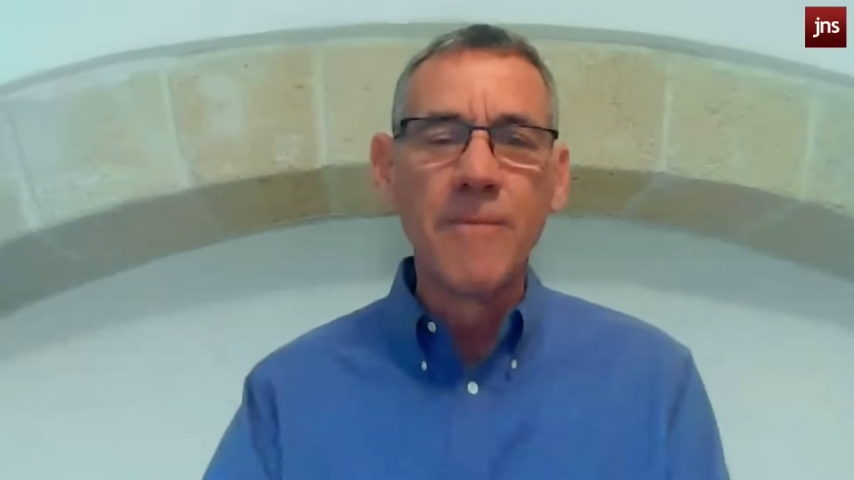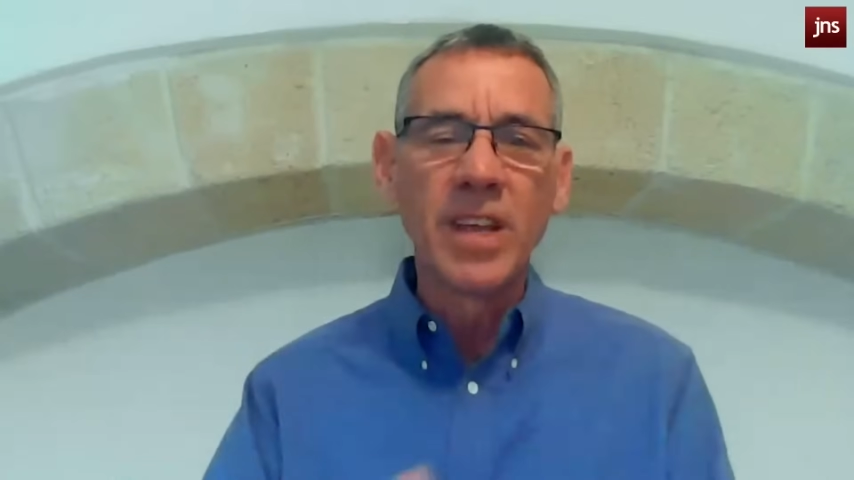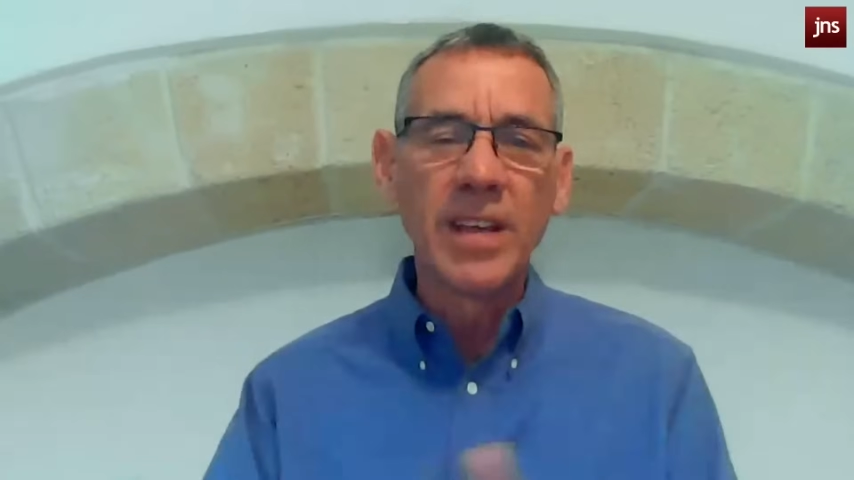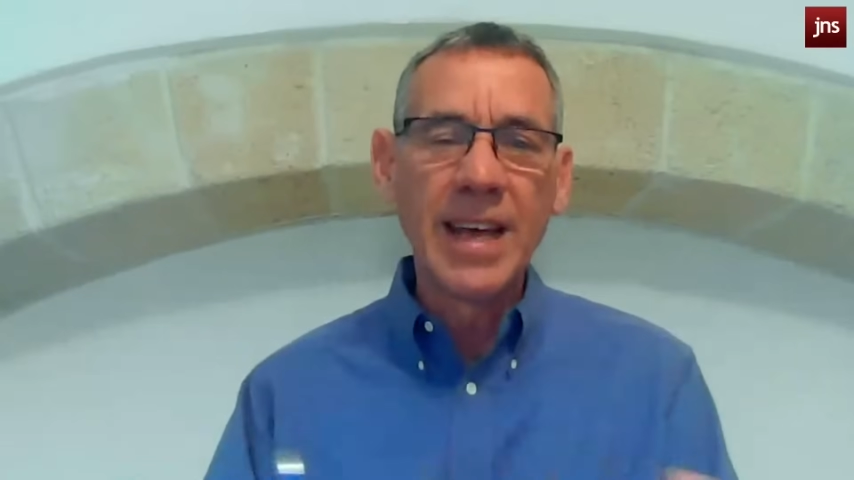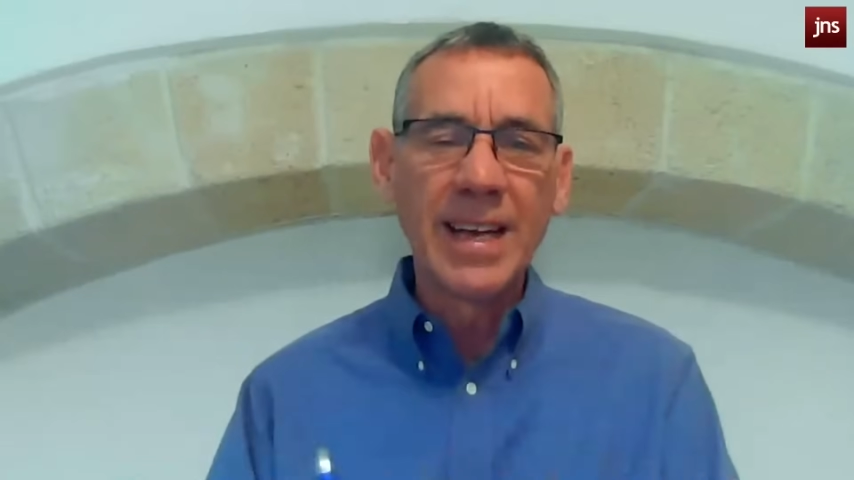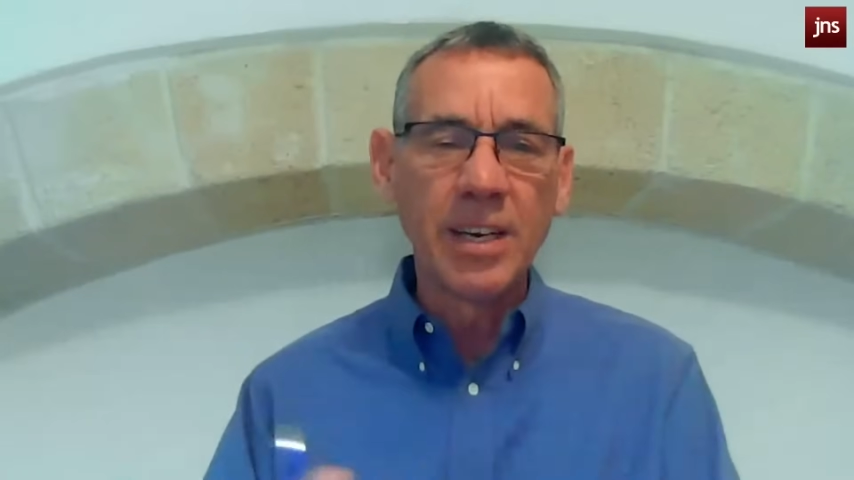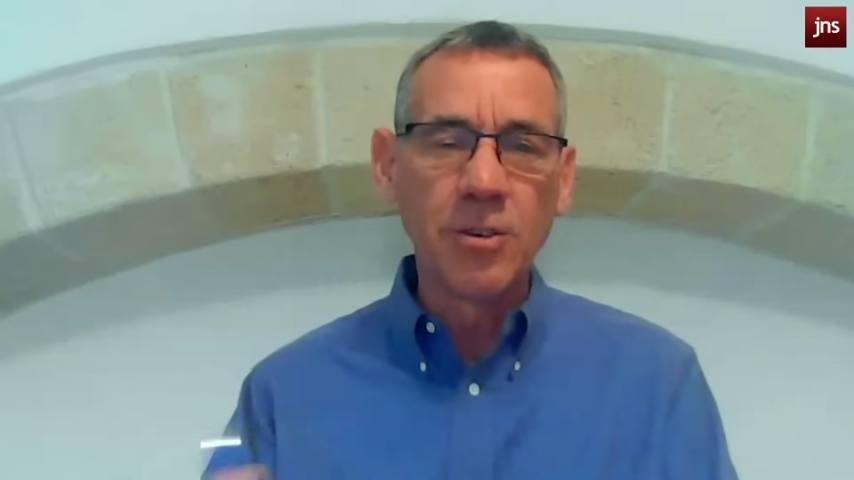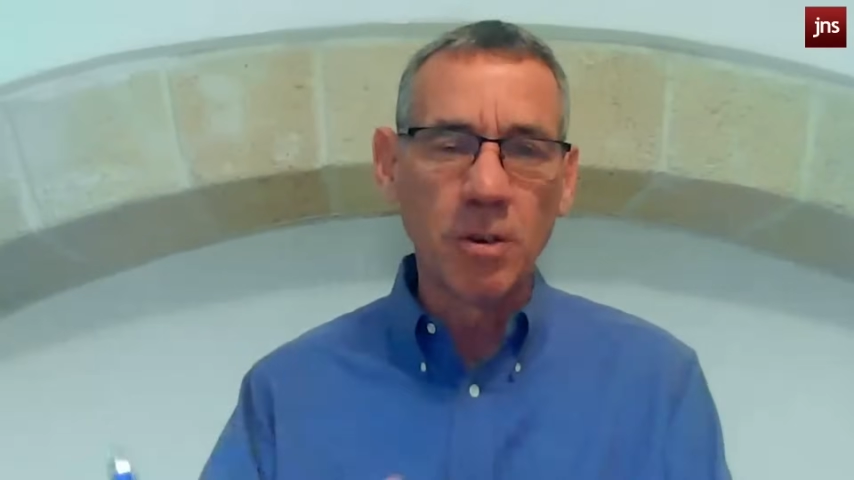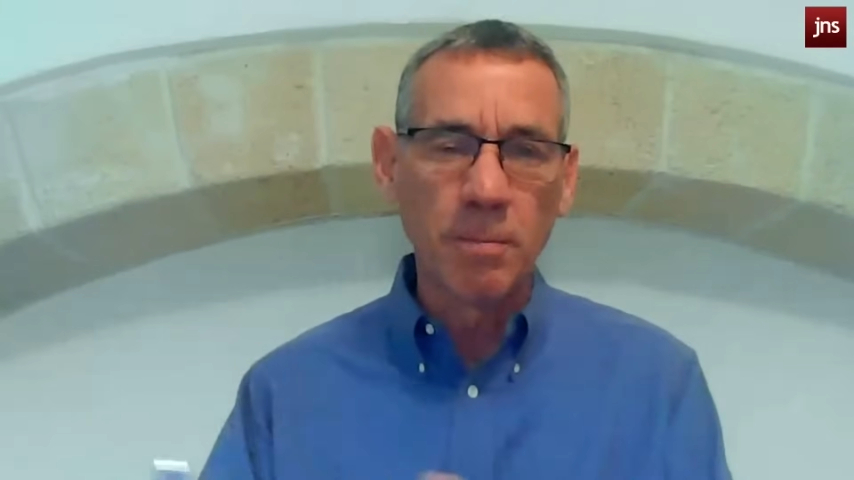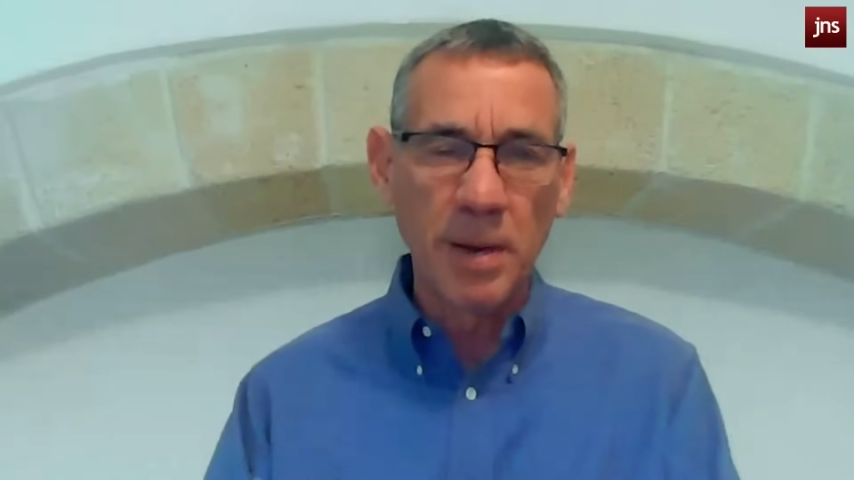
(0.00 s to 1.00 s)
in that
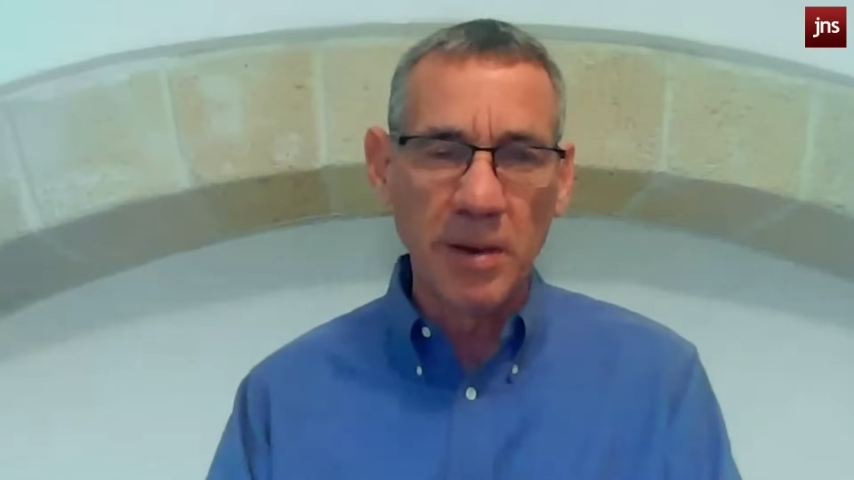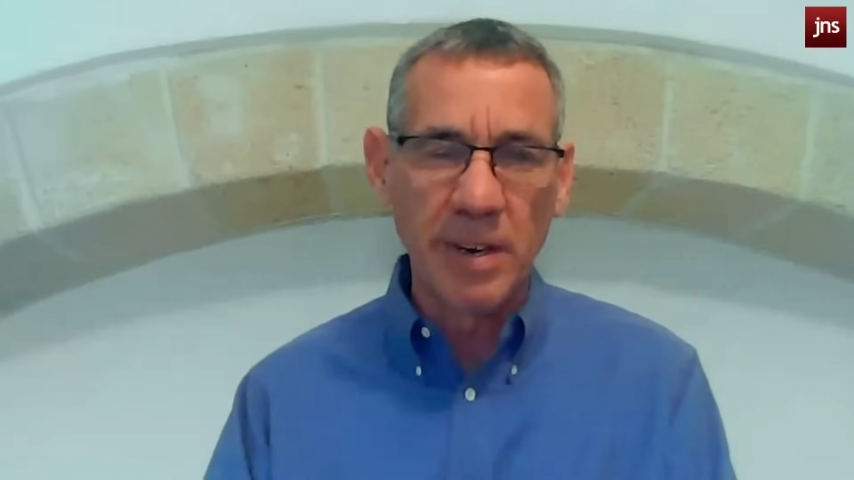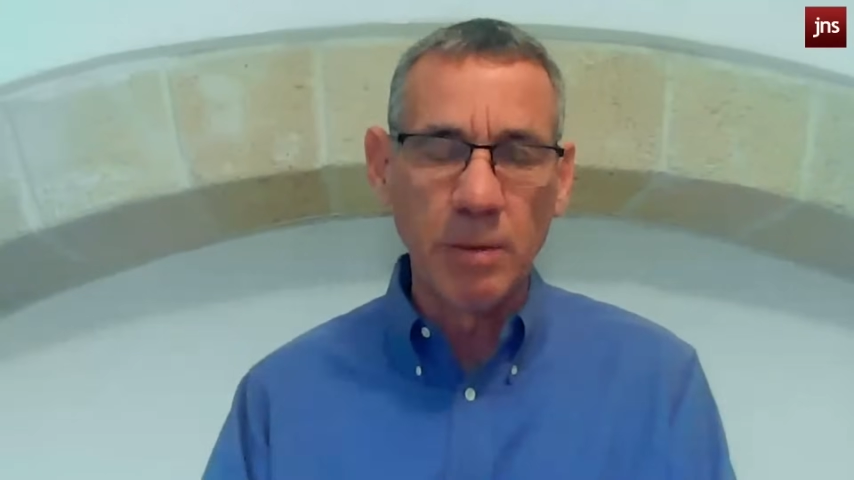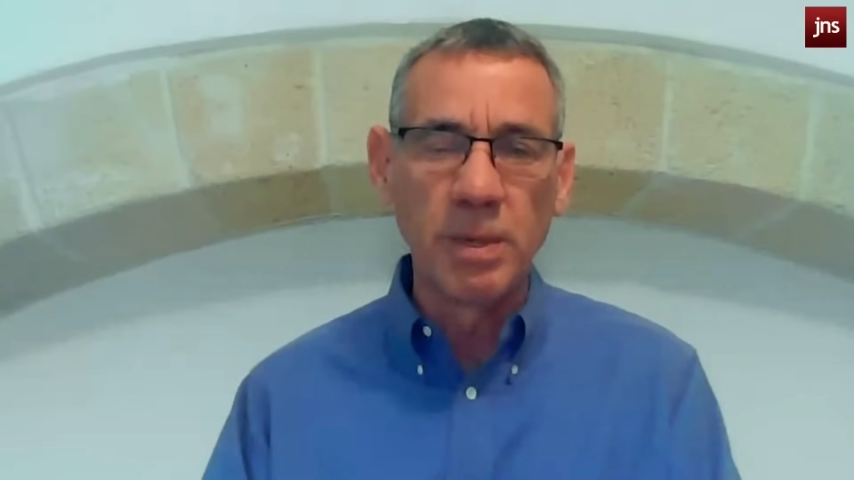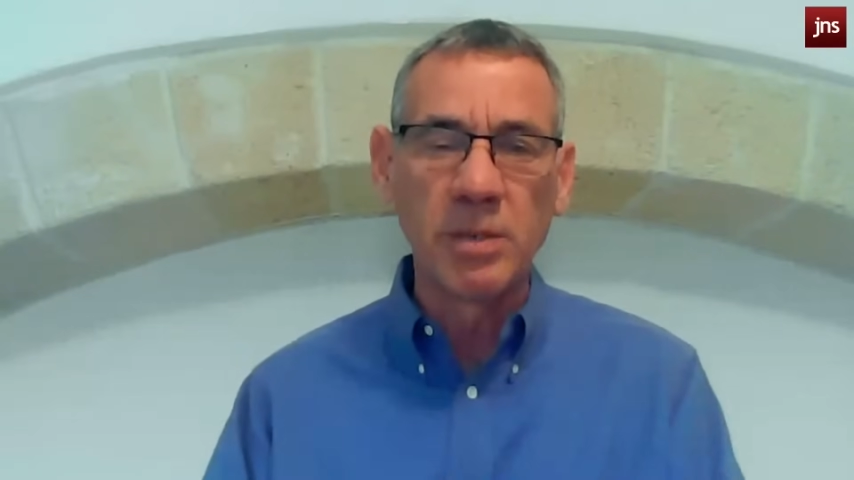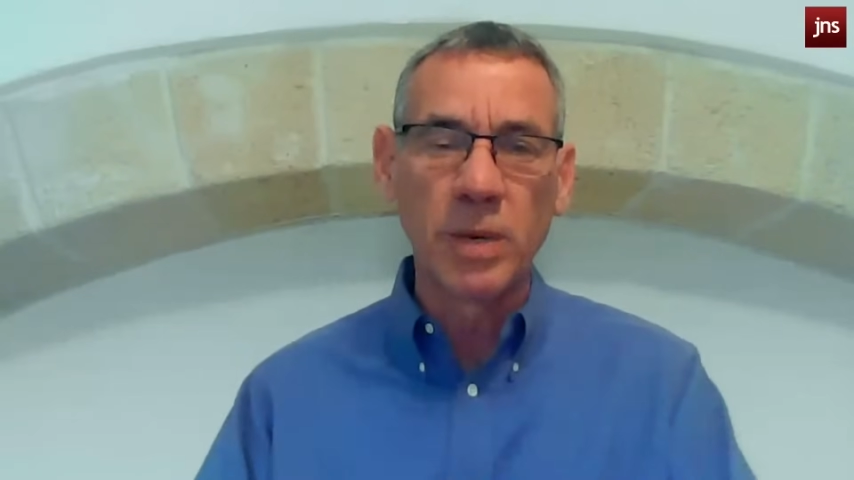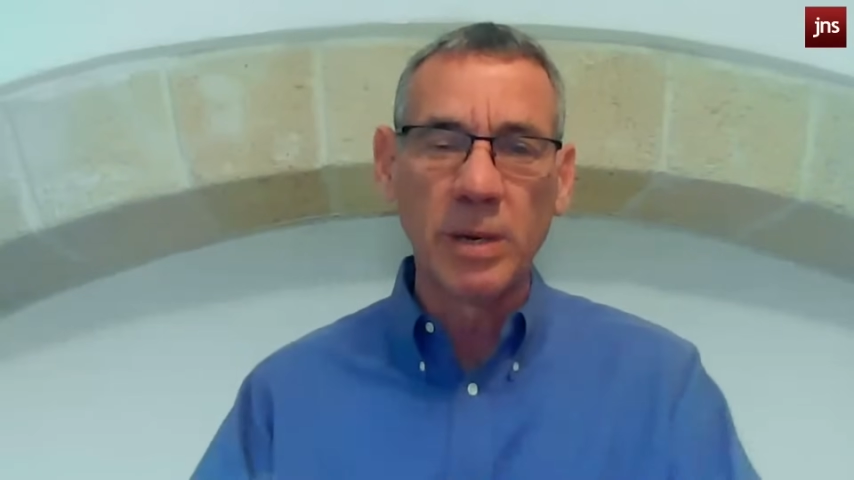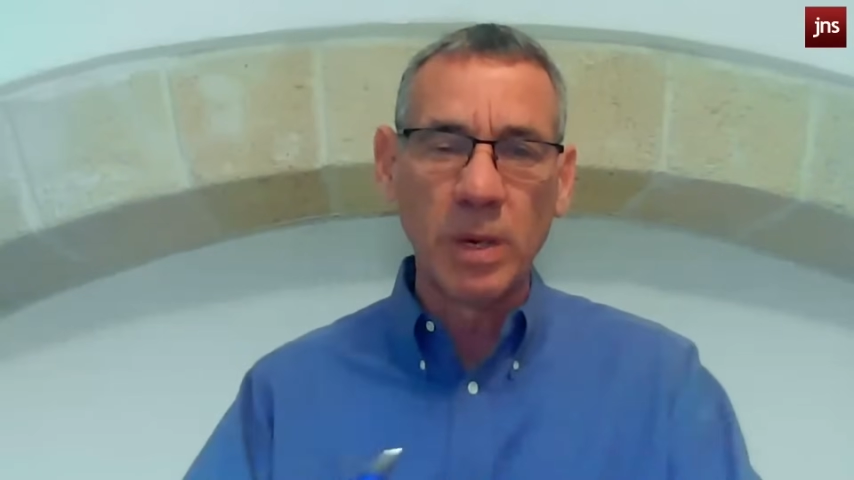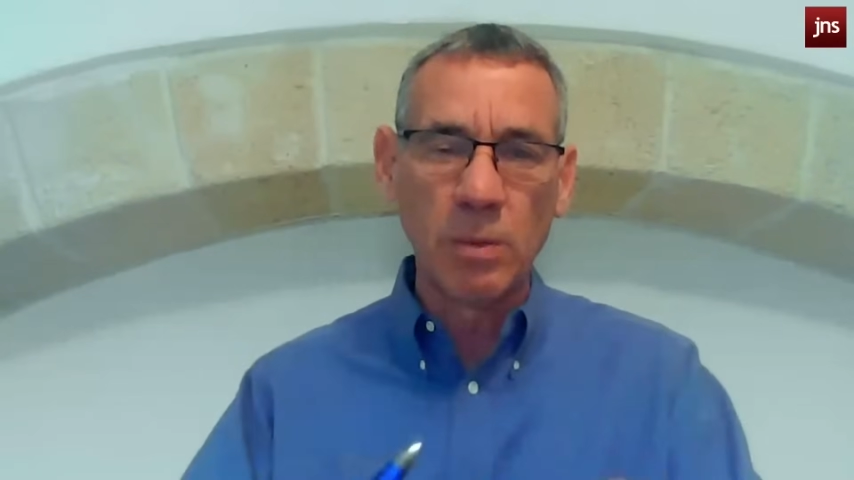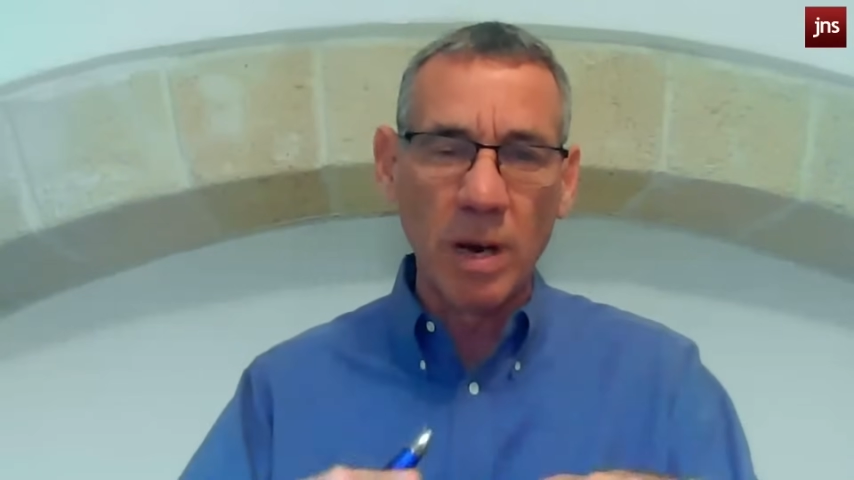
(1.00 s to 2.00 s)
interim period
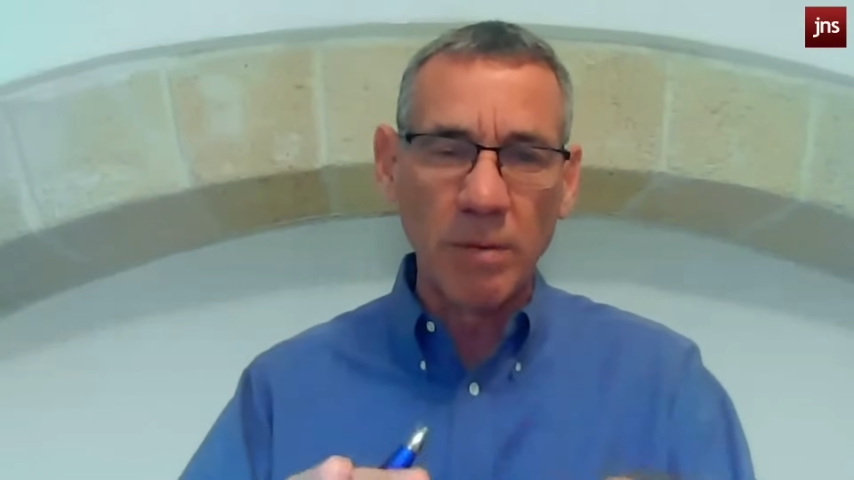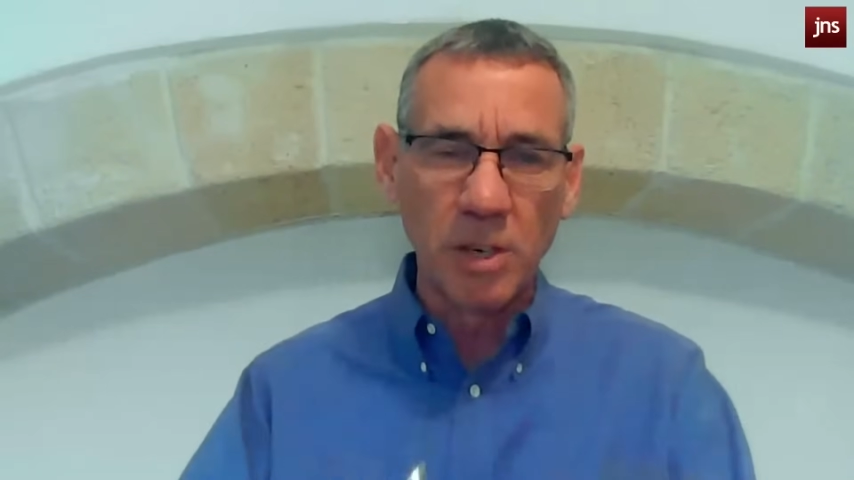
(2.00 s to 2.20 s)
between when one